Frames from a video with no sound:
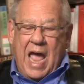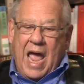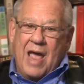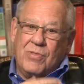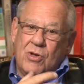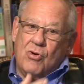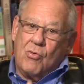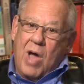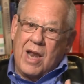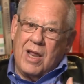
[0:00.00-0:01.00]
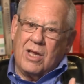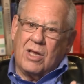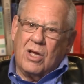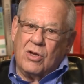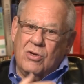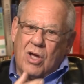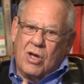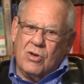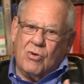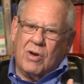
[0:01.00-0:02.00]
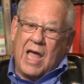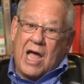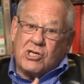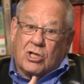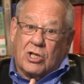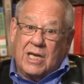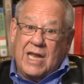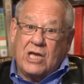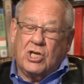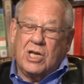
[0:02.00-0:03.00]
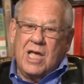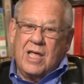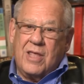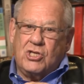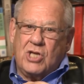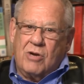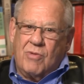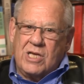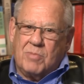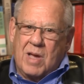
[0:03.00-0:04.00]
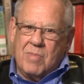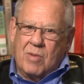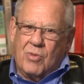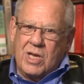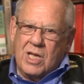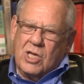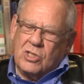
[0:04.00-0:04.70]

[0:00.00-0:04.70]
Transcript: and the neuronic, uh, uh, neurological connection that generates my memory.